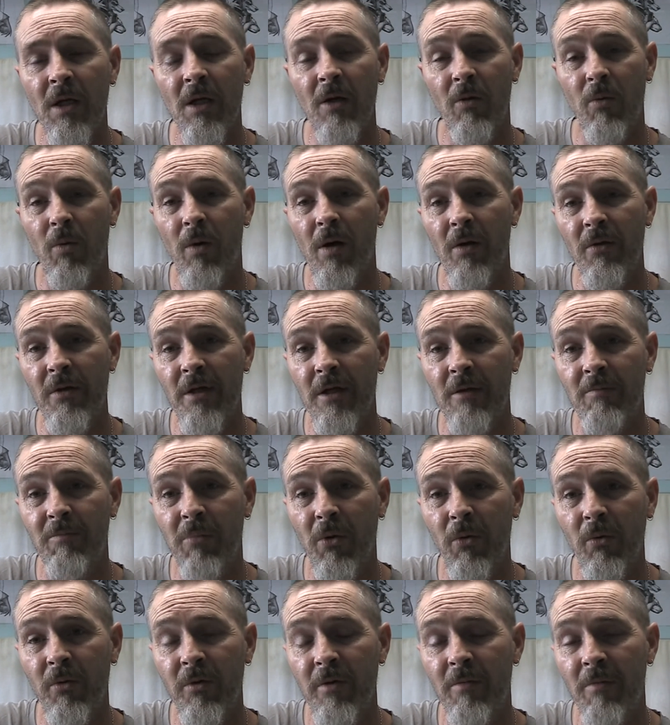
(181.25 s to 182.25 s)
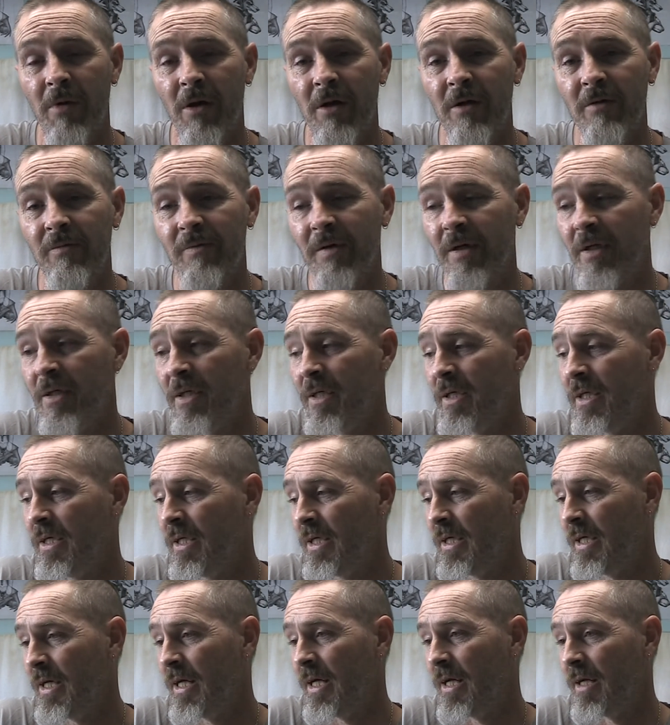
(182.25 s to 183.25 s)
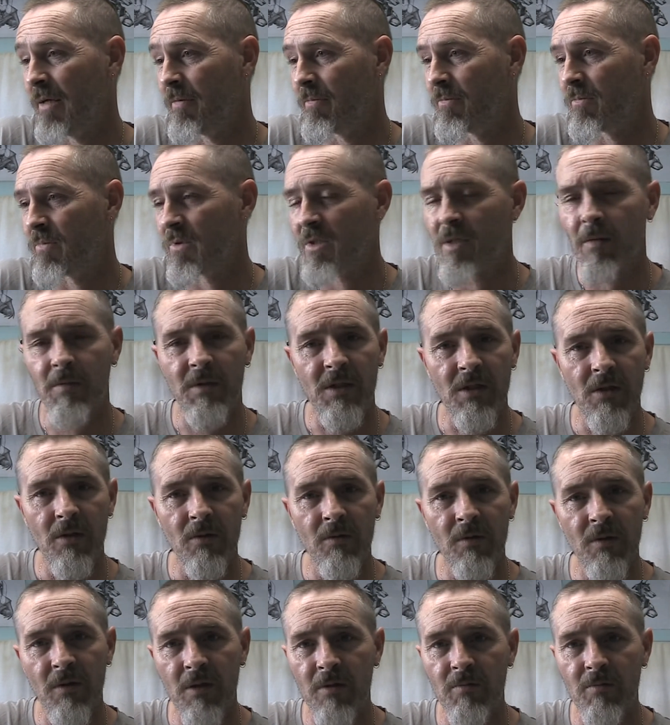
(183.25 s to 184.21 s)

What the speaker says: while they'd pulled them over. Something to do with